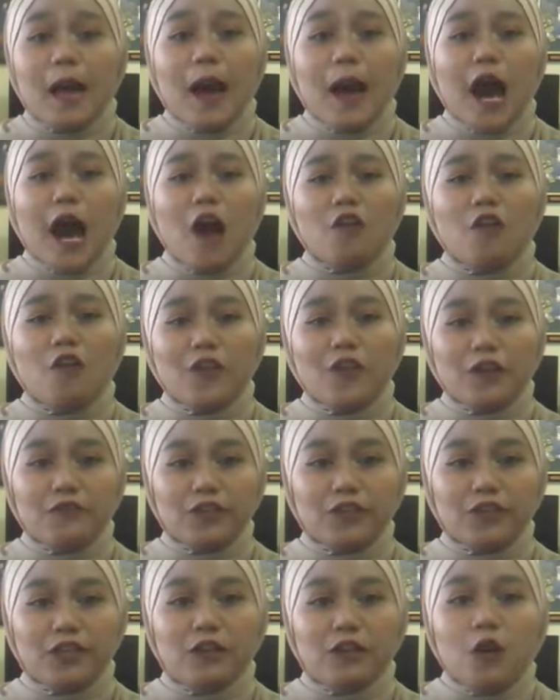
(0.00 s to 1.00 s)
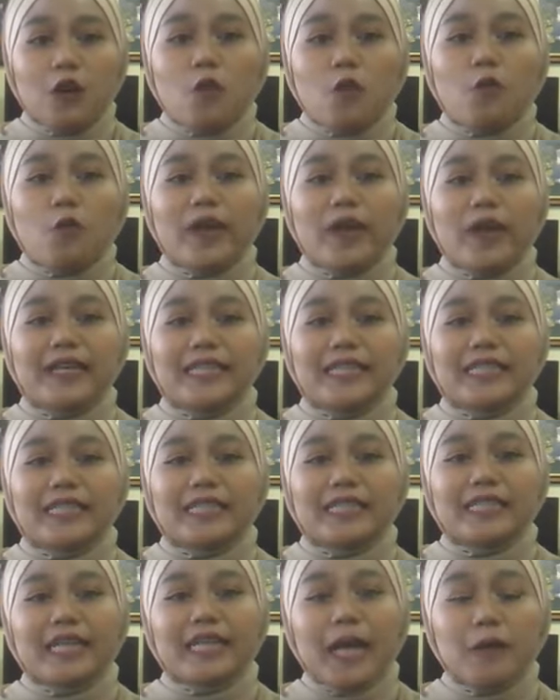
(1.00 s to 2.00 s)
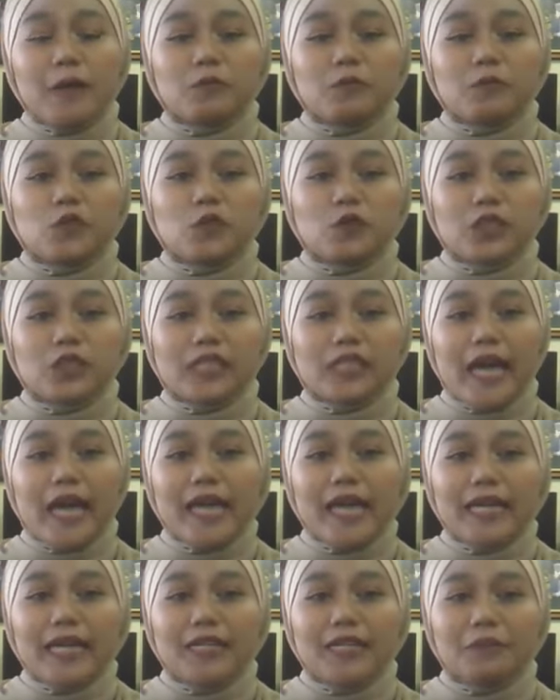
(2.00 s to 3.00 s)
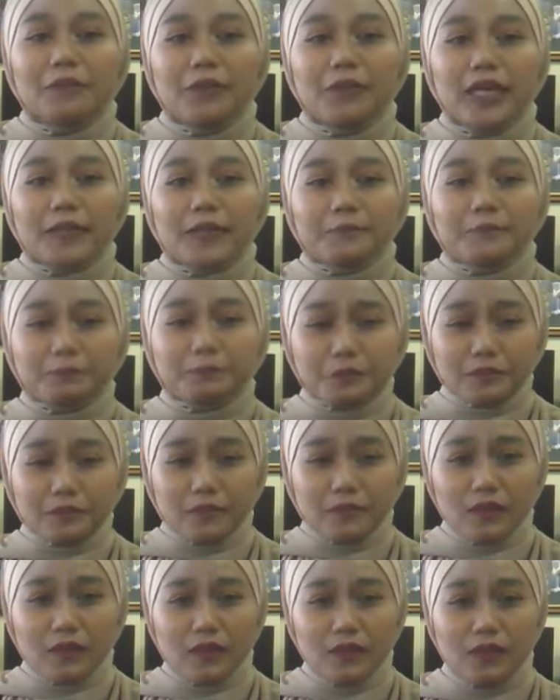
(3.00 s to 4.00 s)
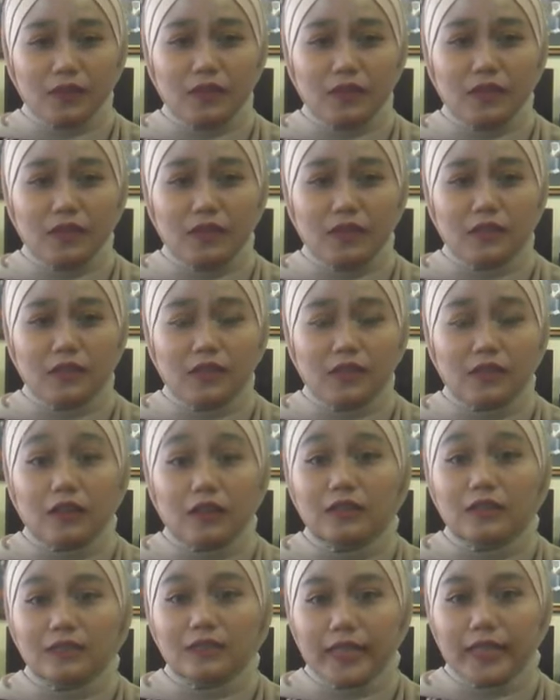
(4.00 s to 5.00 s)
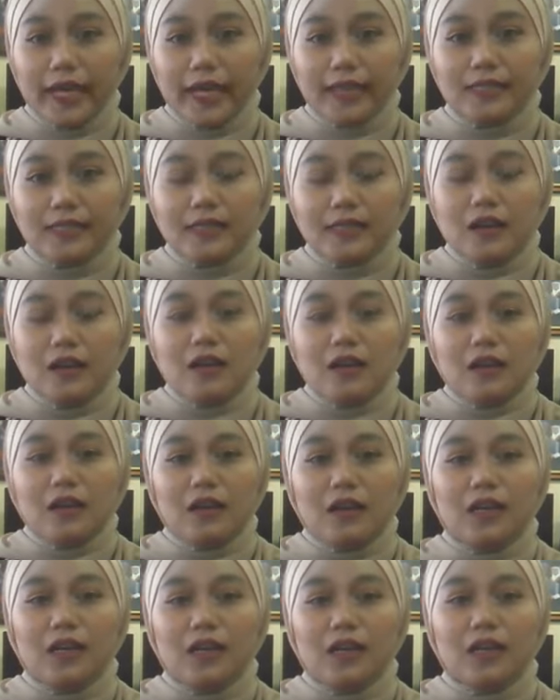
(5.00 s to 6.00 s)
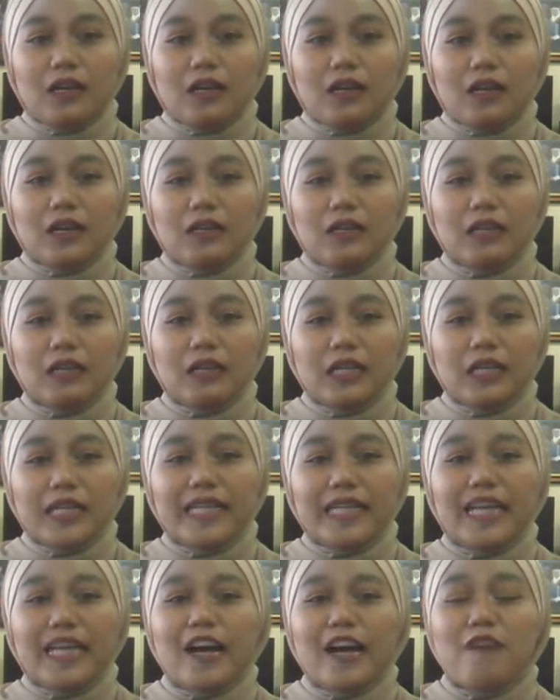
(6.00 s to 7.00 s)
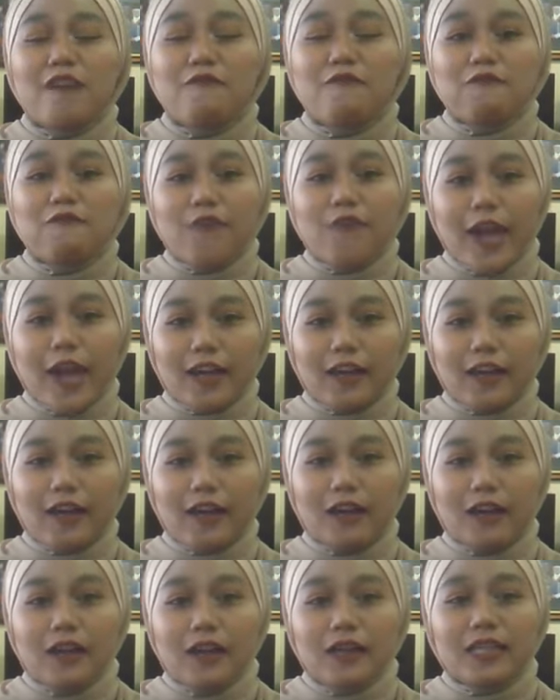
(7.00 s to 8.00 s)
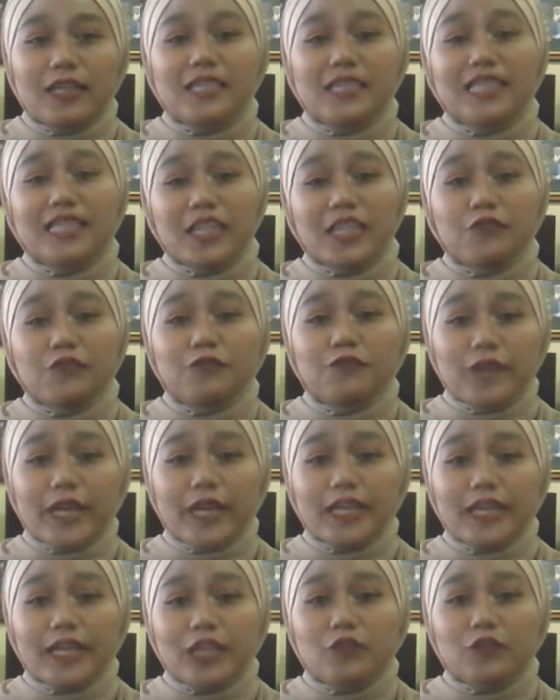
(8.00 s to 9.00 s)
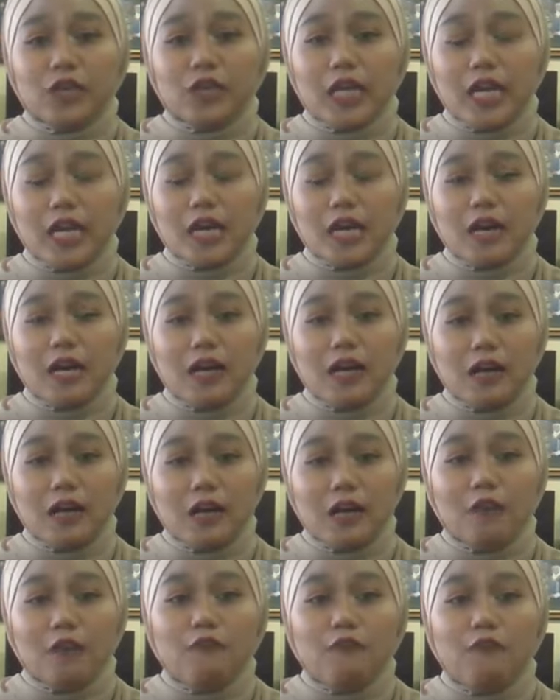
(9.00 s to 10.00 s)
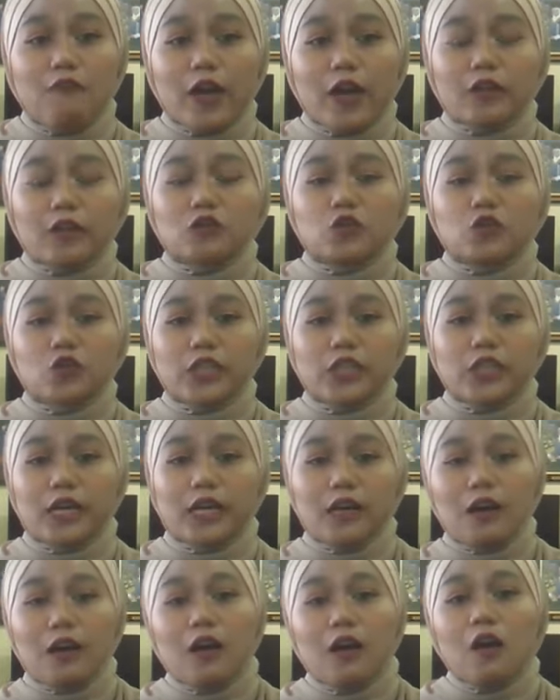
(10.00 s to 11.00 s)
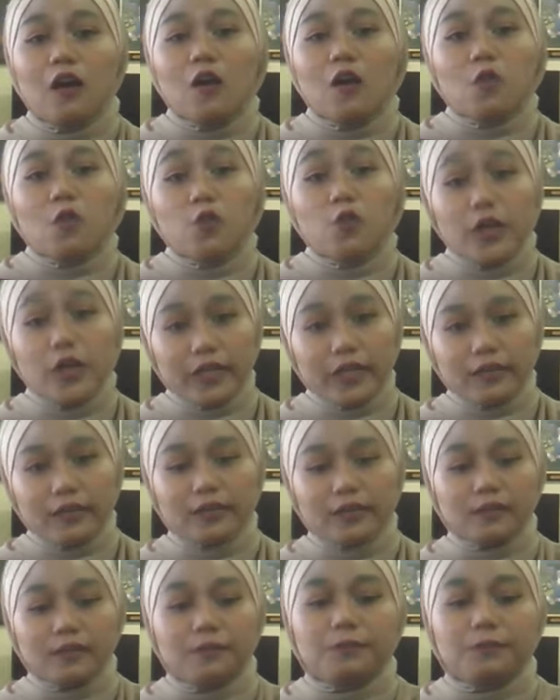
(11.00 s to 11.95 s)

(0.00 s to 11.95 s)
However, when it comes to the academic context, it gives negative effect to their works.